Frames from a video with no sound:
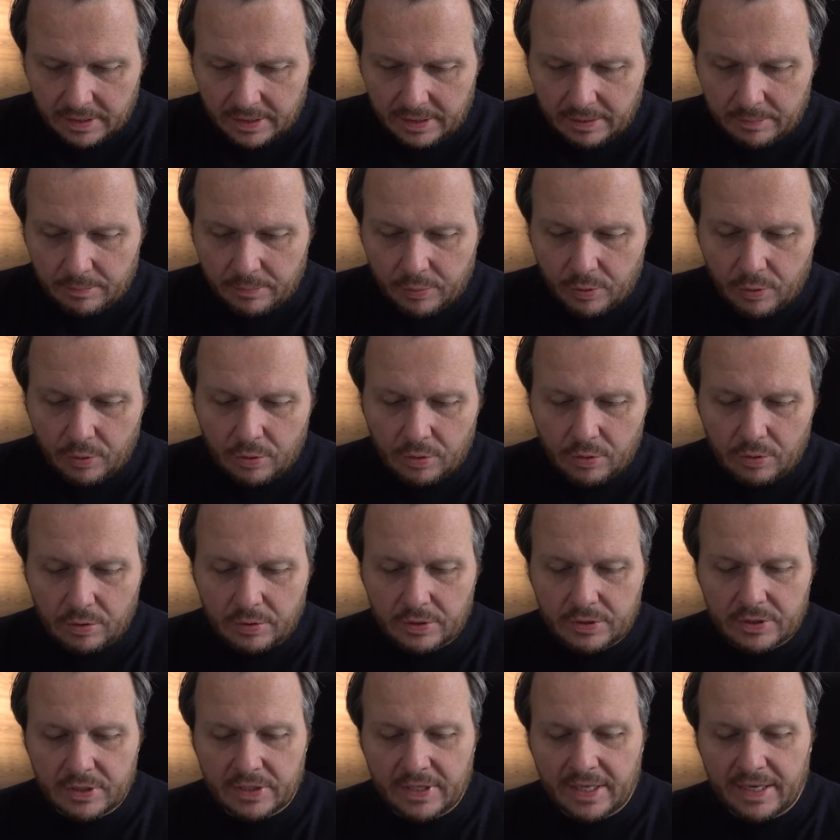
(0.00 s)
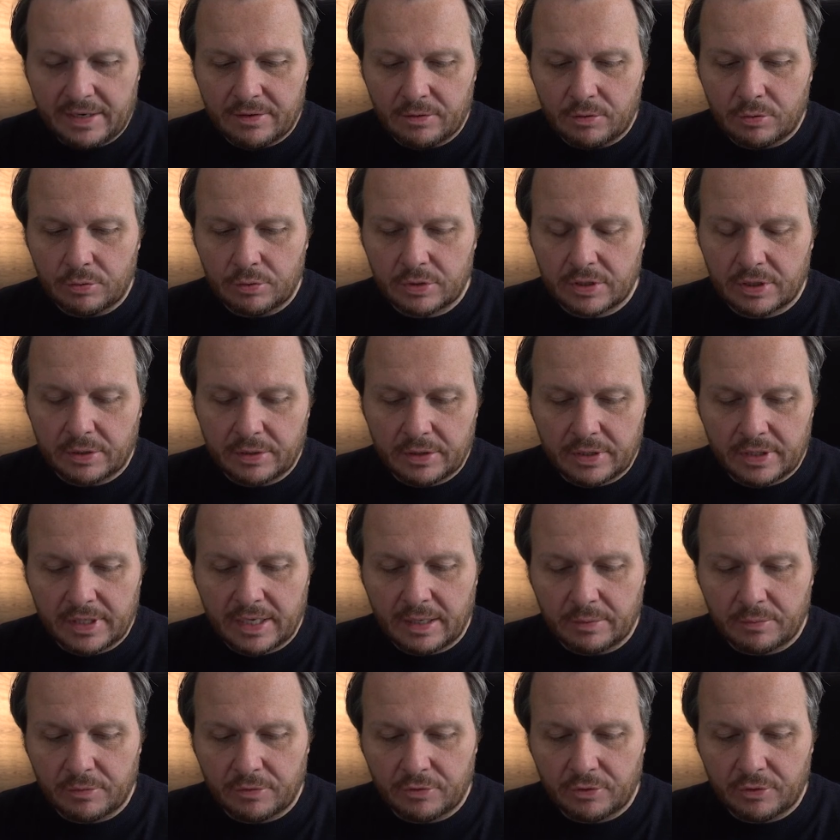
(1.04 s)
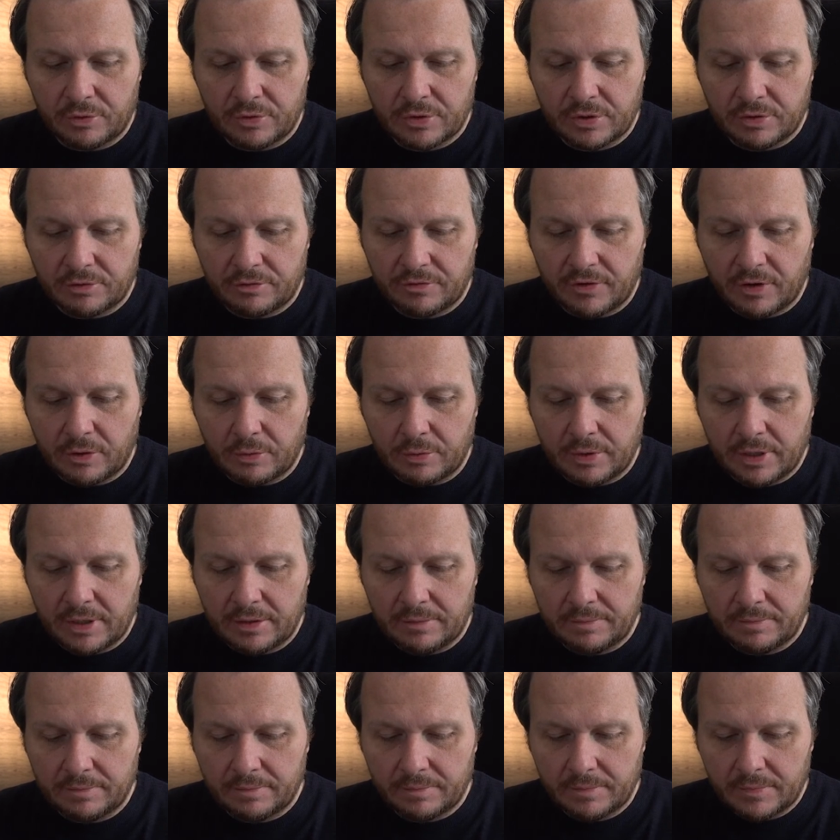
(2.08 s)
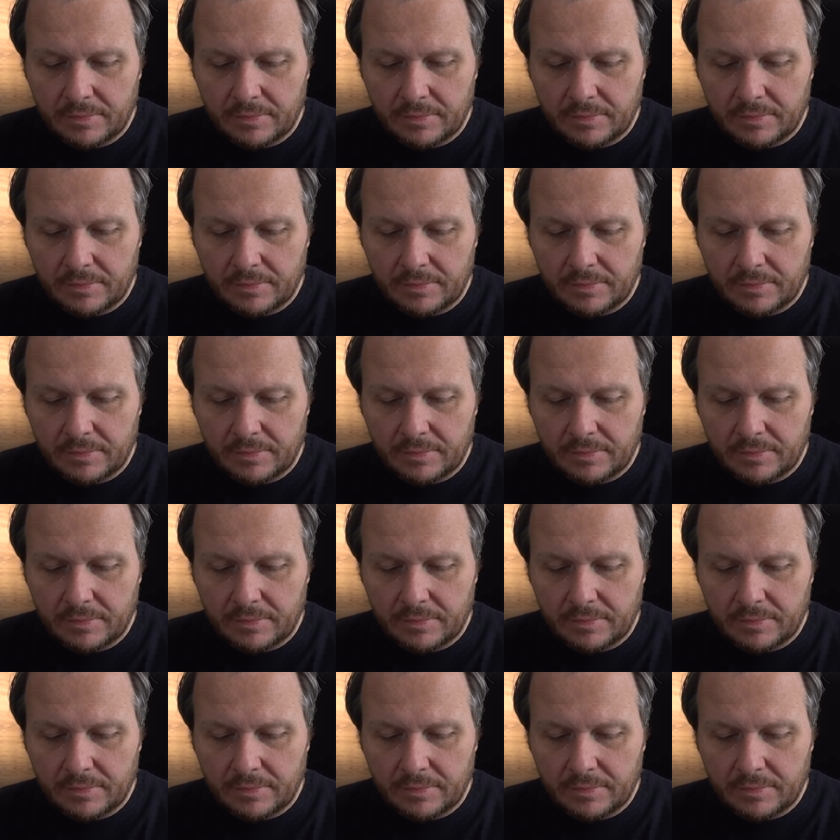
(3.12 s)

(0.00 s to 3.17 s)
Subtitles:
Import, so they're also going to come through to the folder.